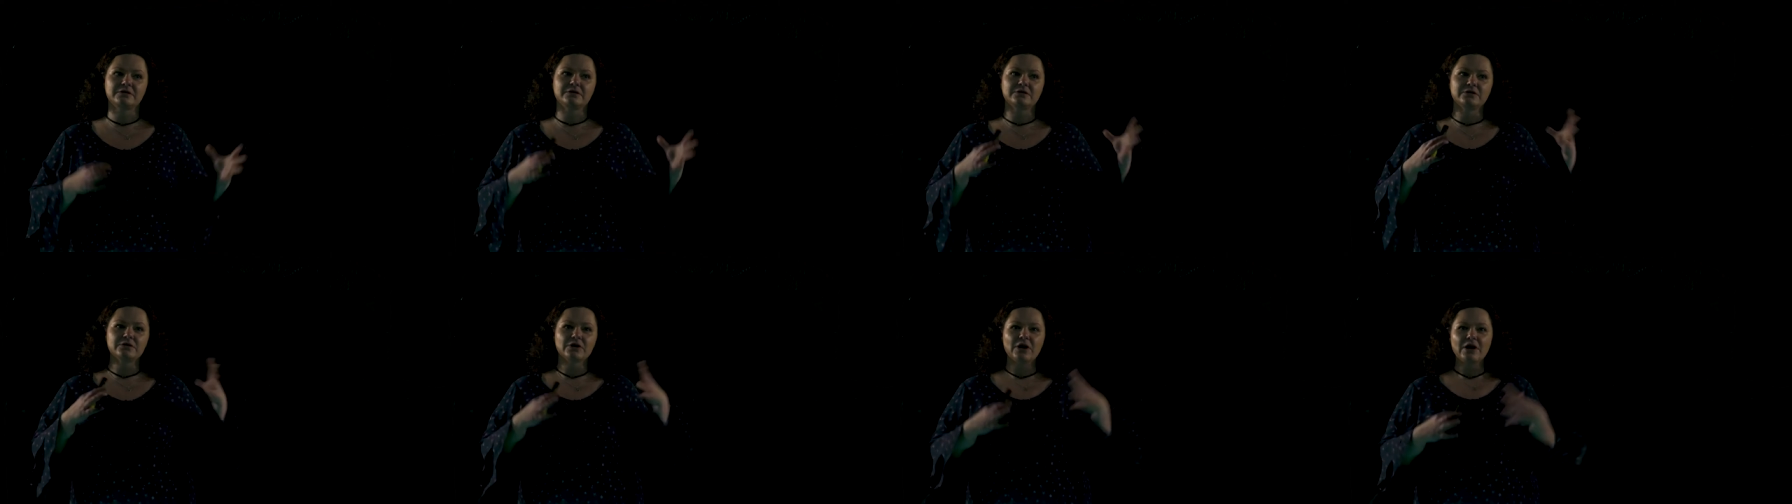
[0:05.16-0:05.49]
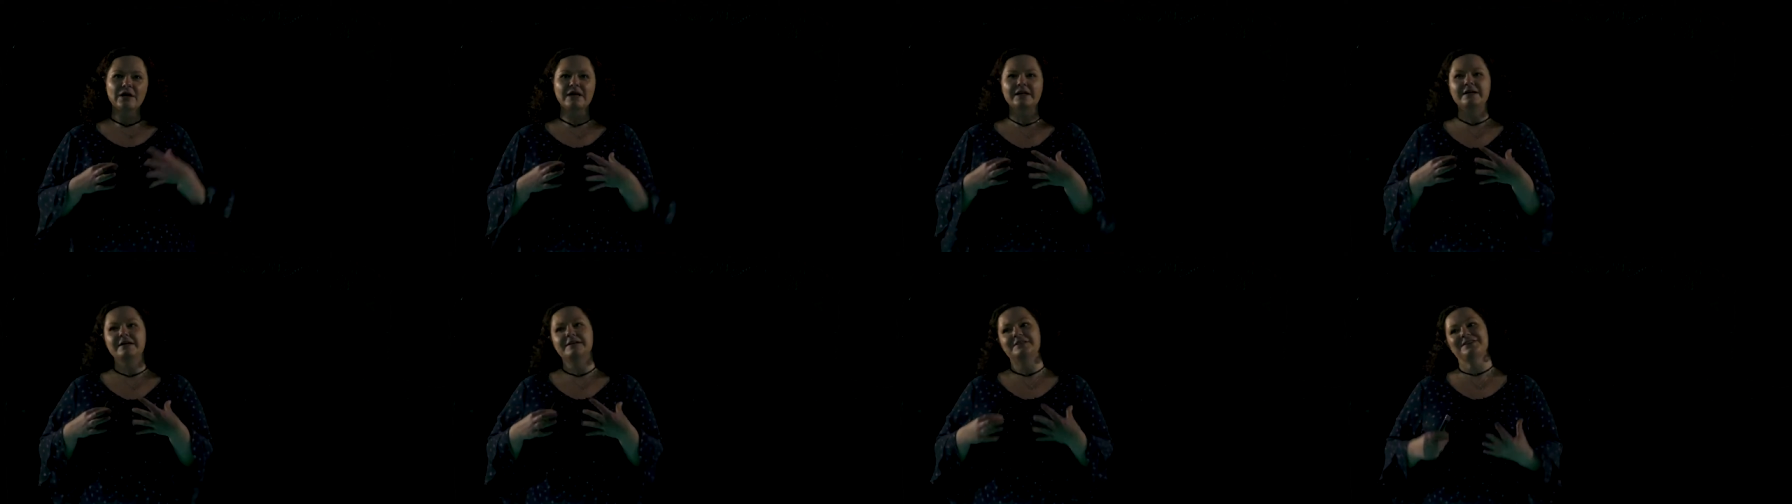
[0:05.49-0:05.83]

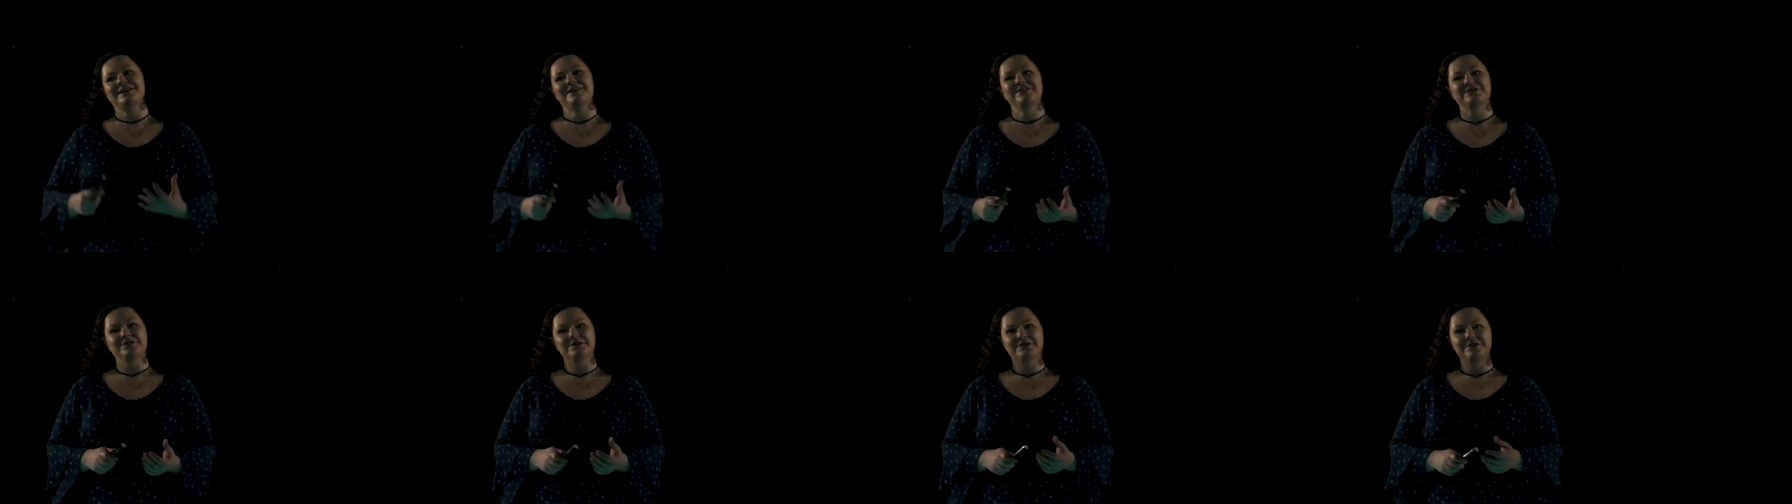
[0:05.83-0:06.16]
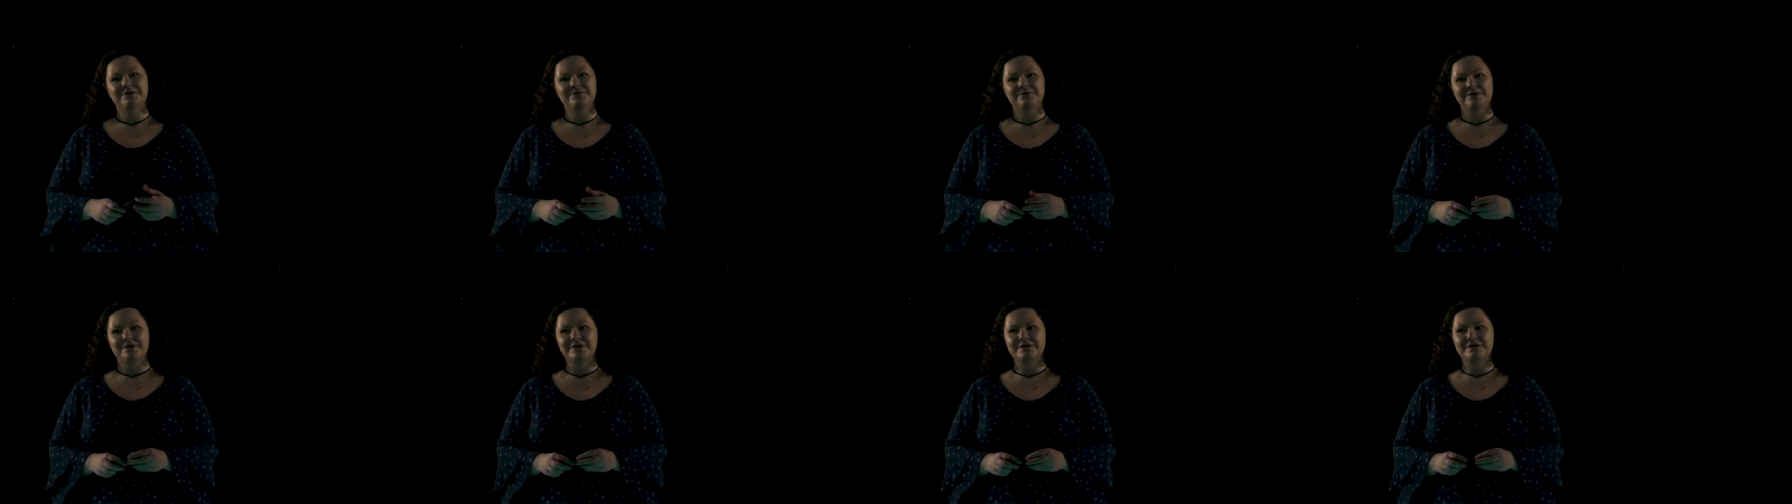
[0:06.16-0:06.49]
knowledge at
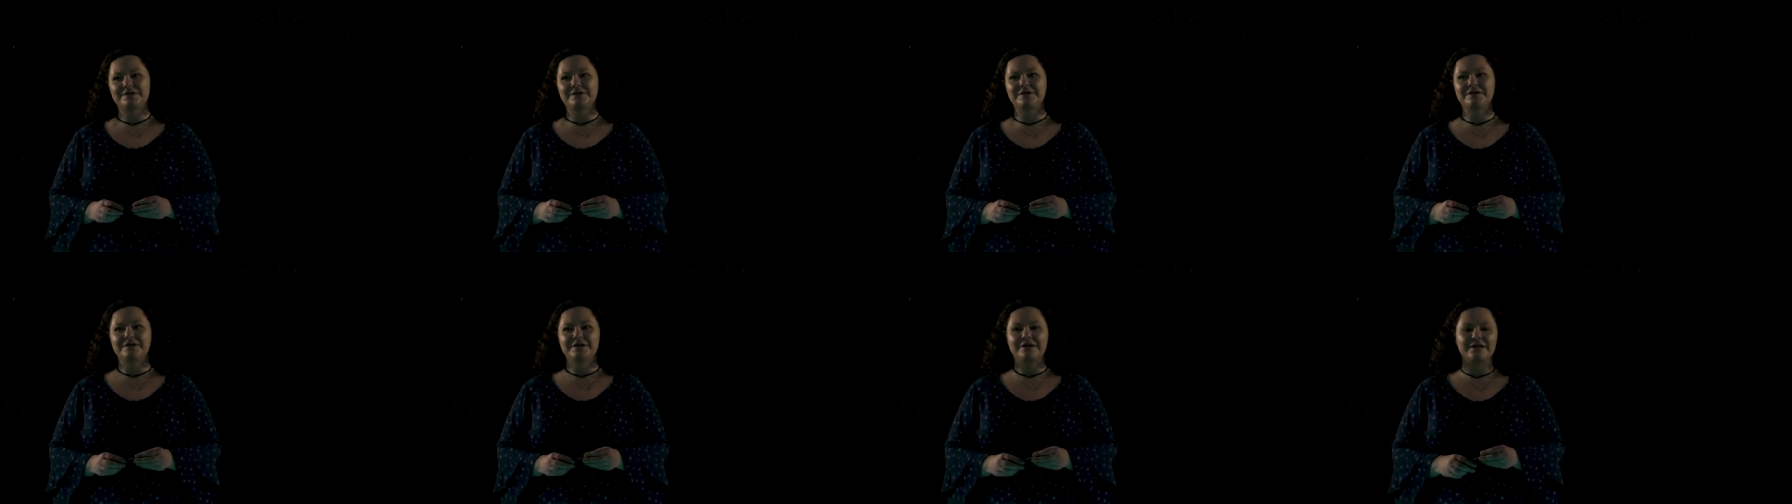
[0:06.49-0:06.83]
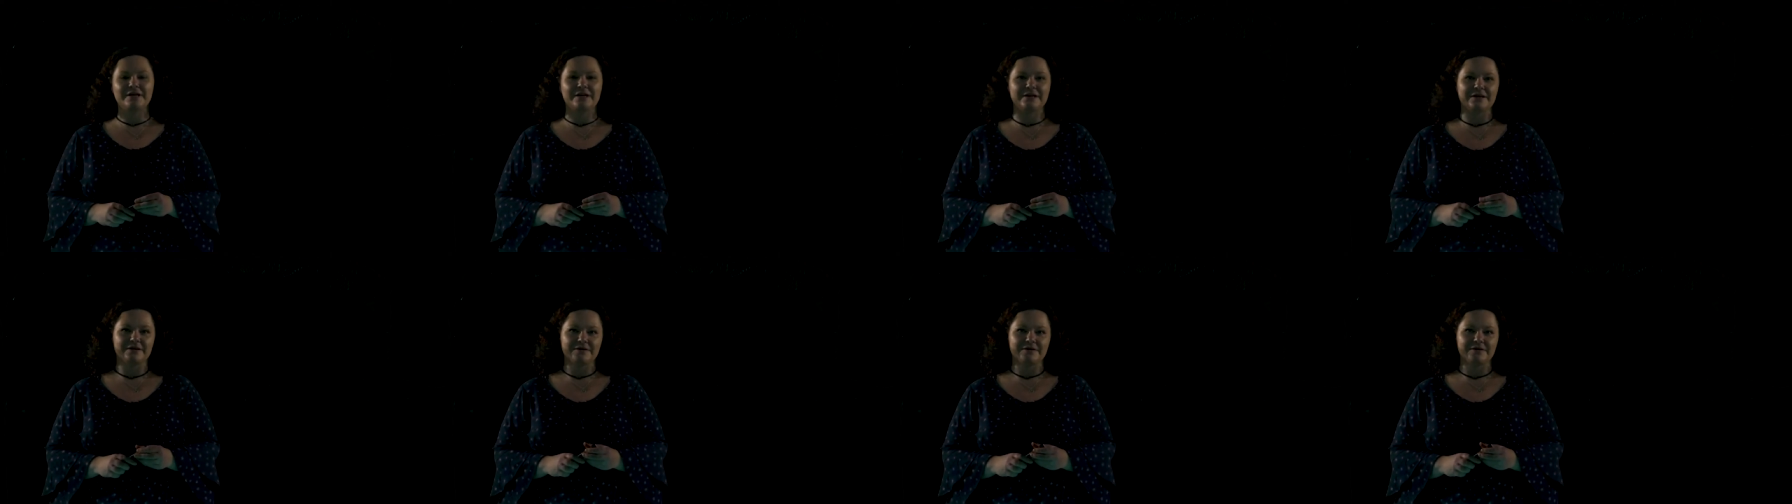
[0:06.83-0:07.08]
university